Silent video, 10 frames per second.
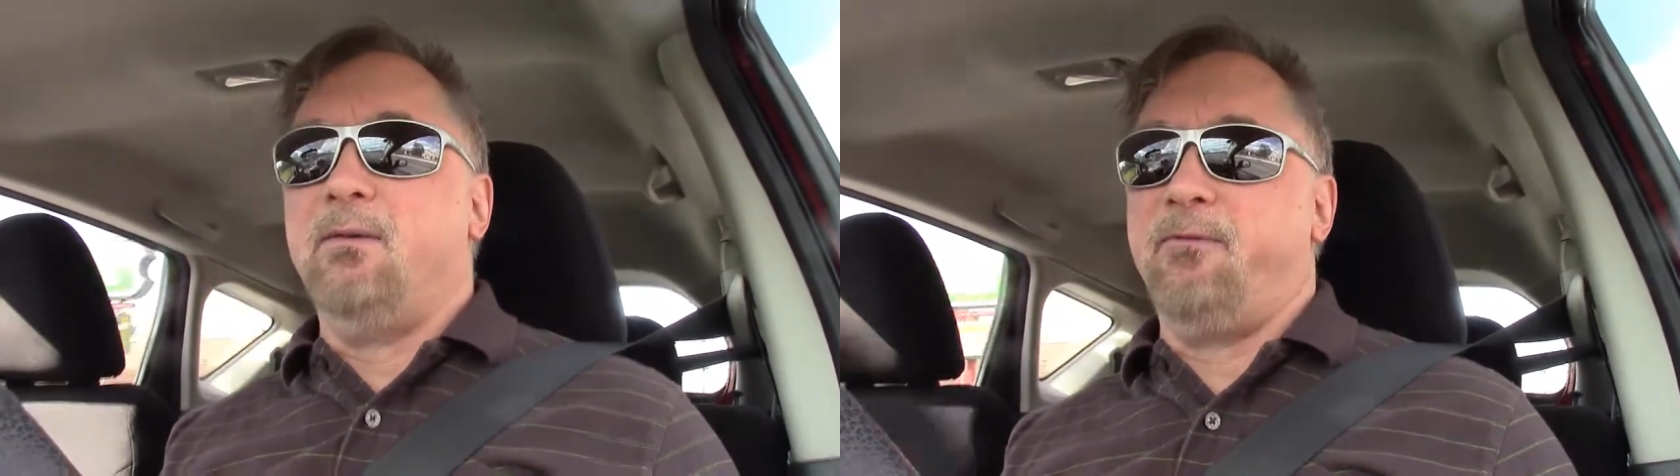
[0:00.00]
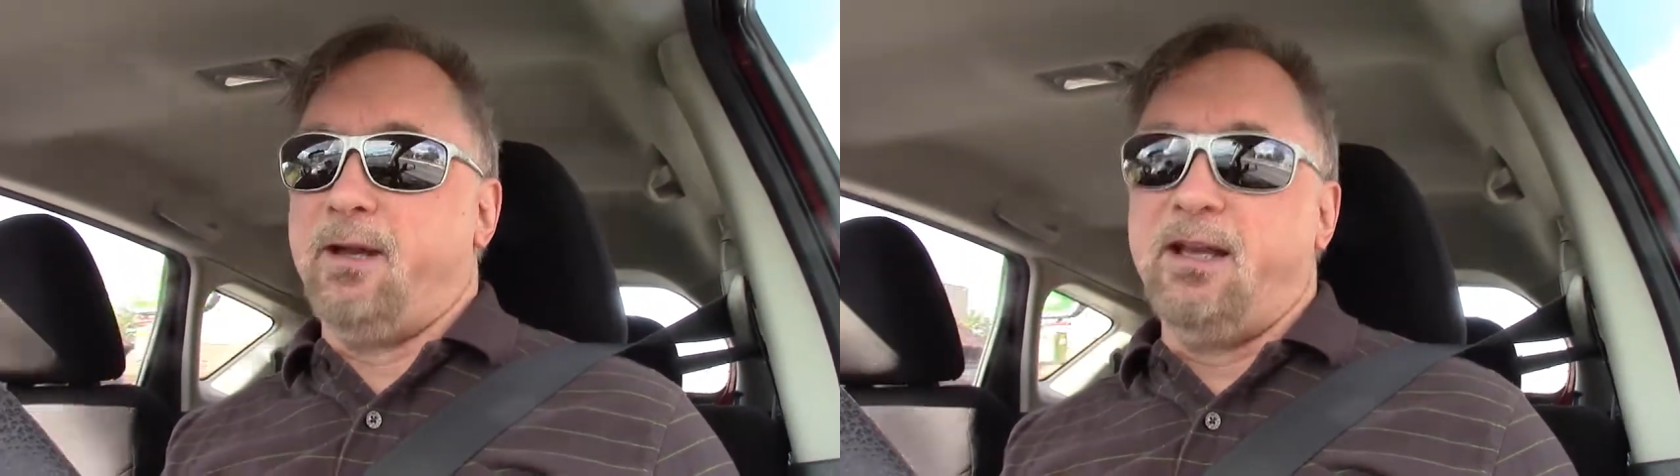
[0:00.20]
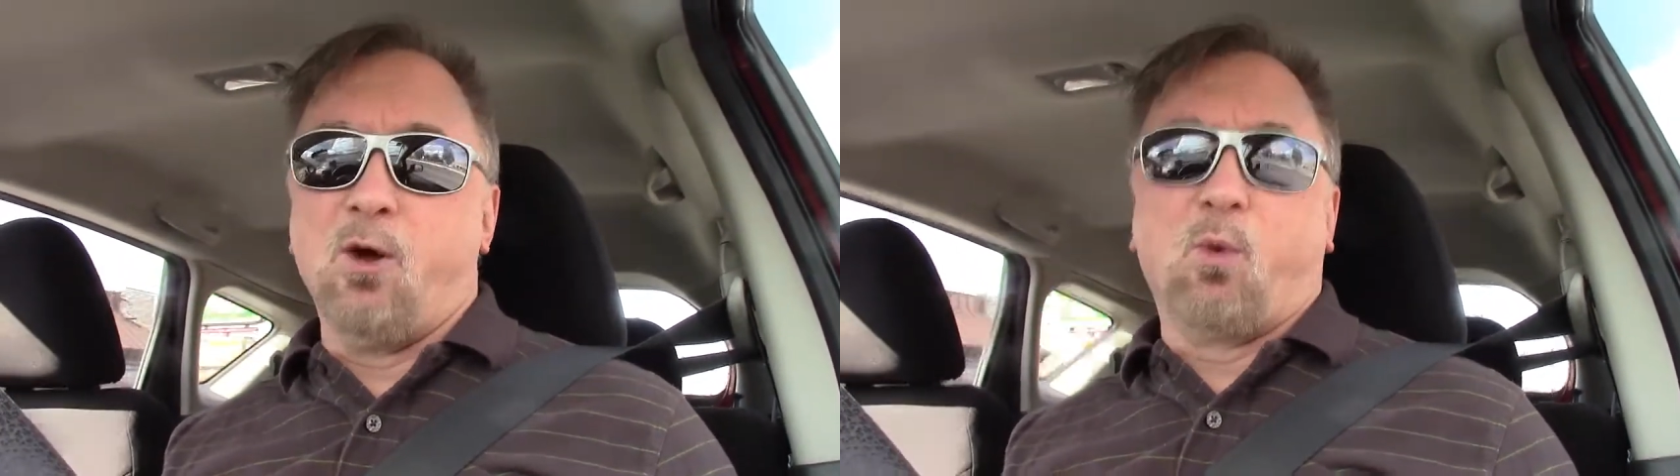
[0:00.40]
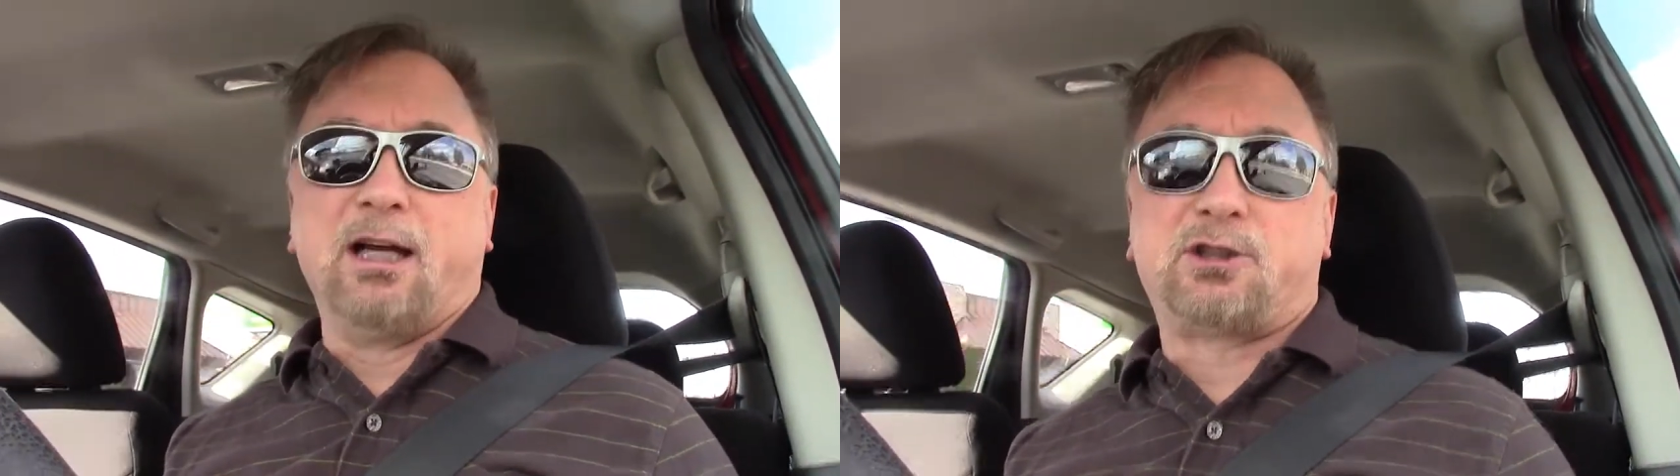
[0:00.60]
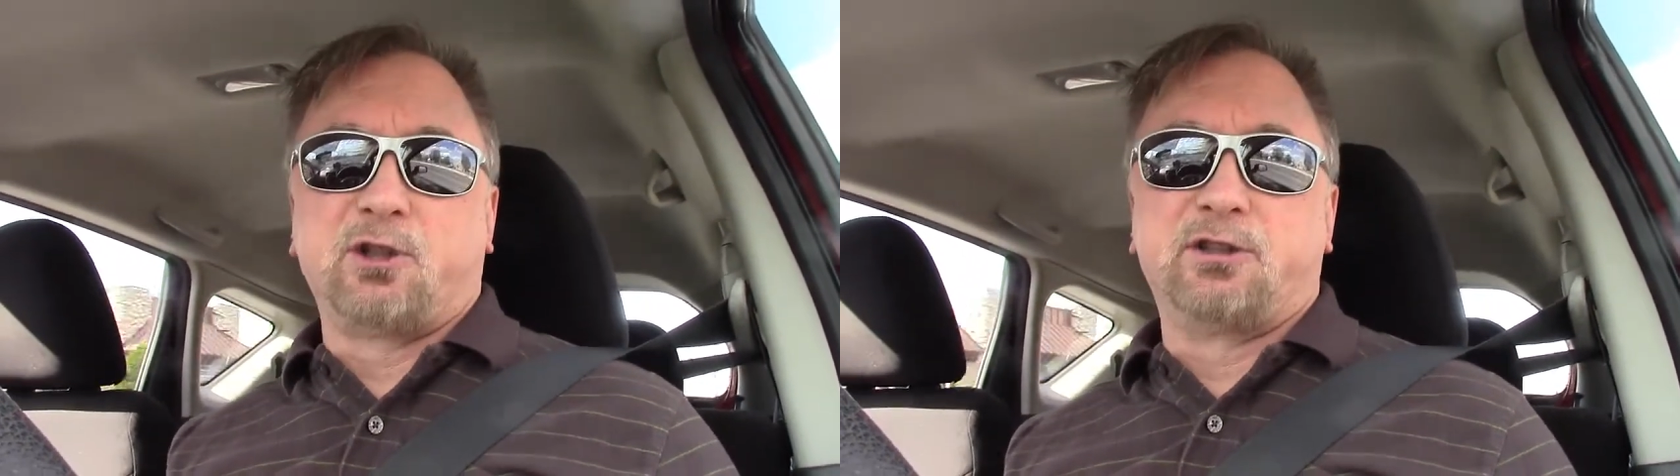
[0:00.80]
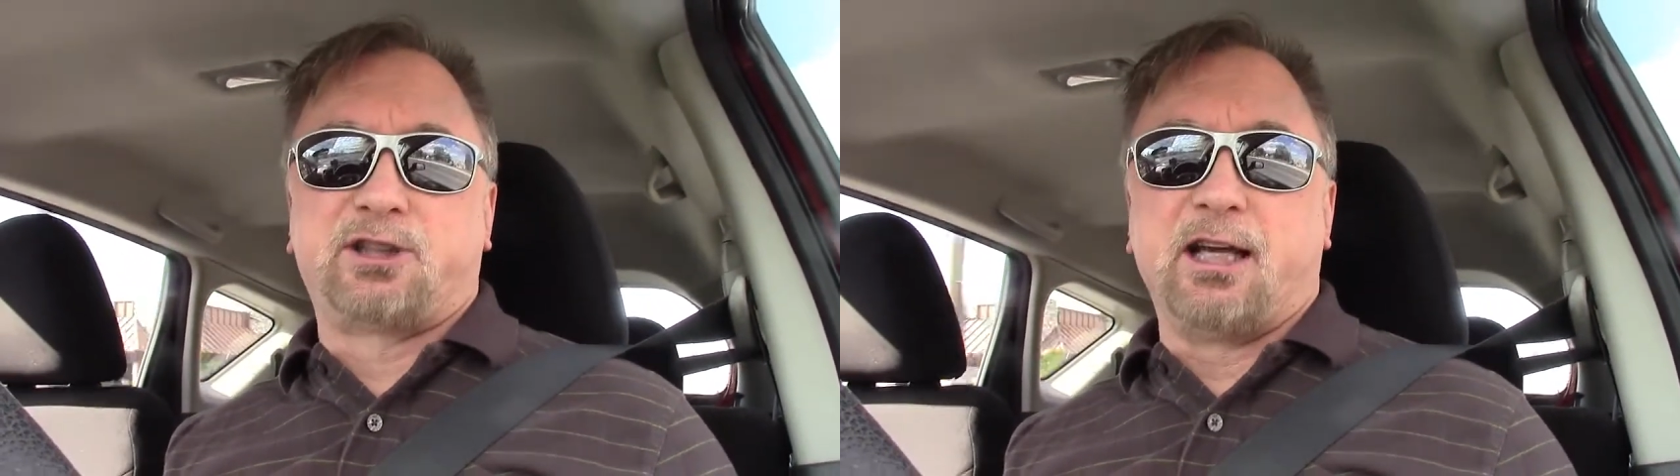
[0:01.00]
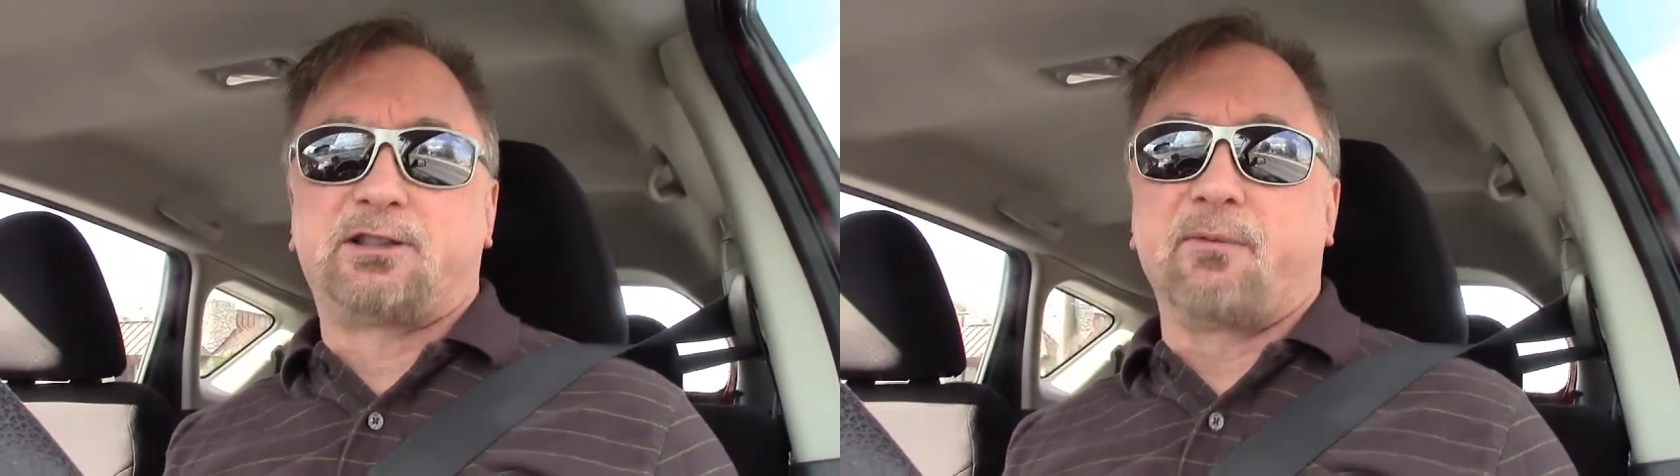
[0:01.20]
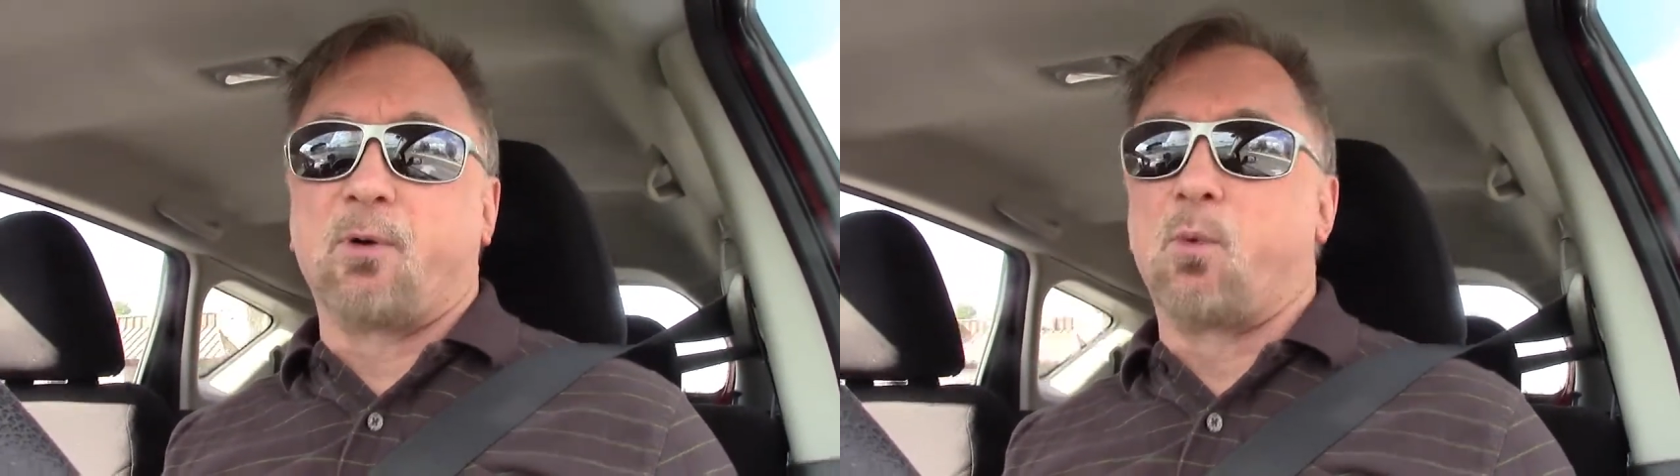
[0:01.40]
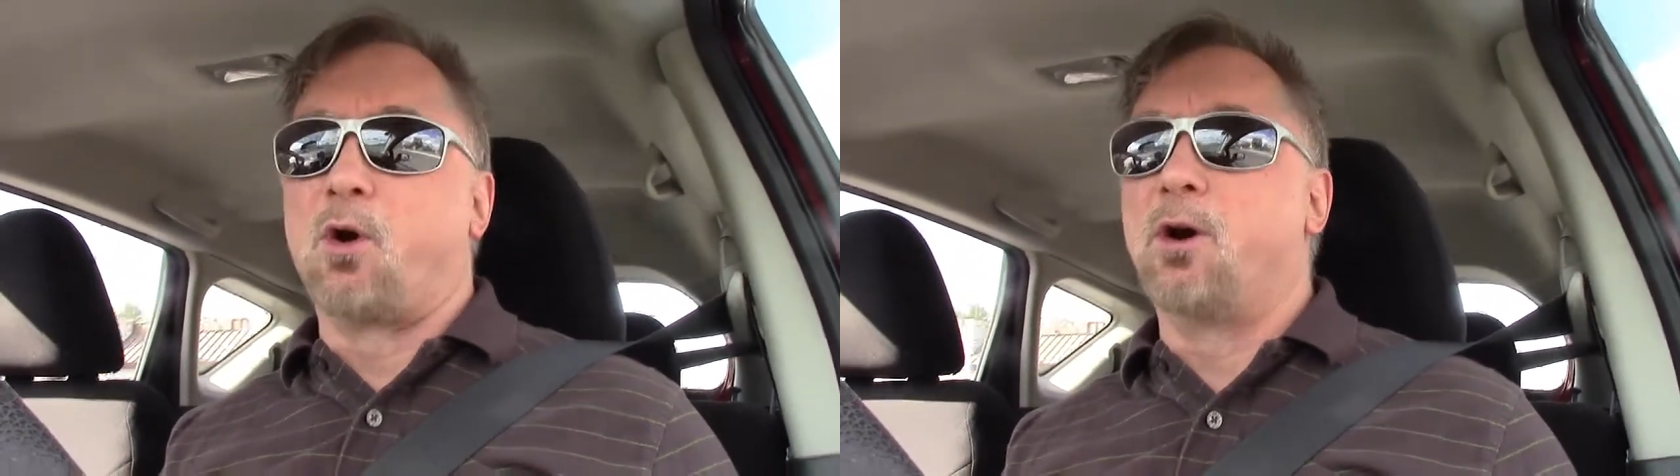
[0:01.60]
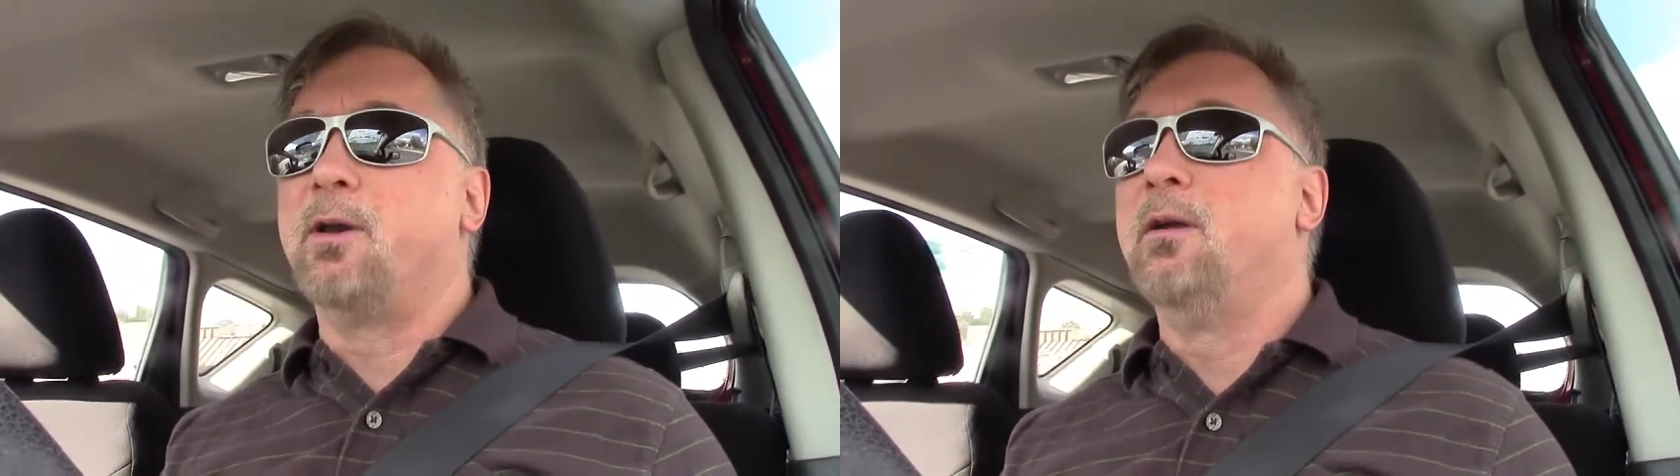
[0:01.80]
in the Western sense of the
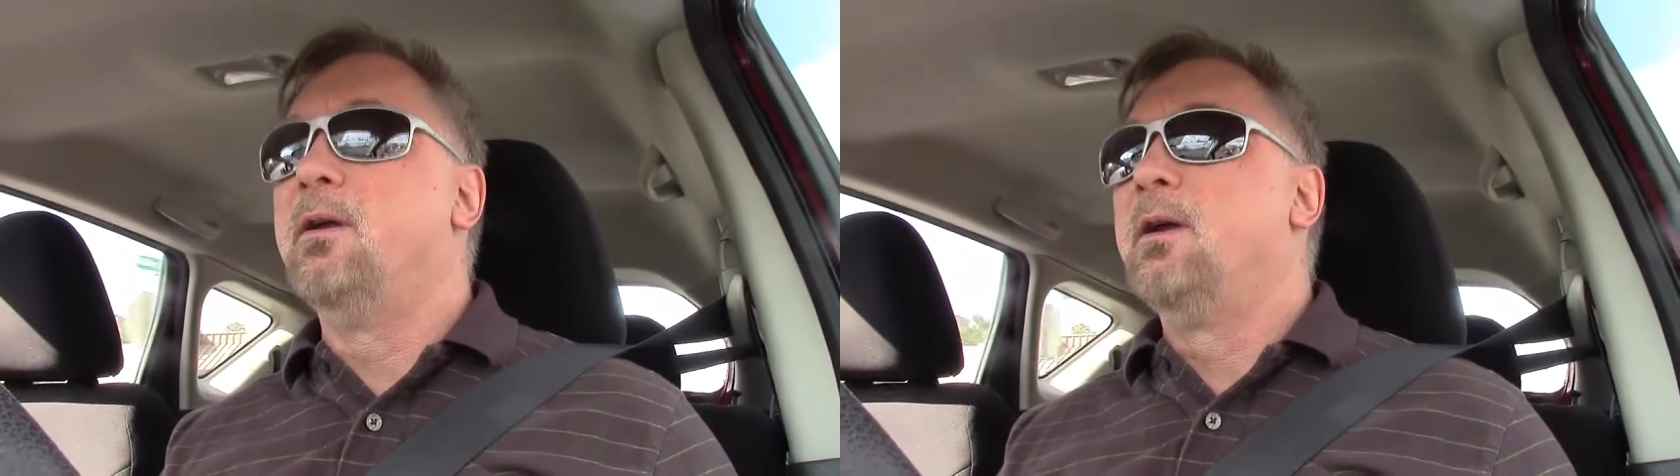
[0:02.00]
word,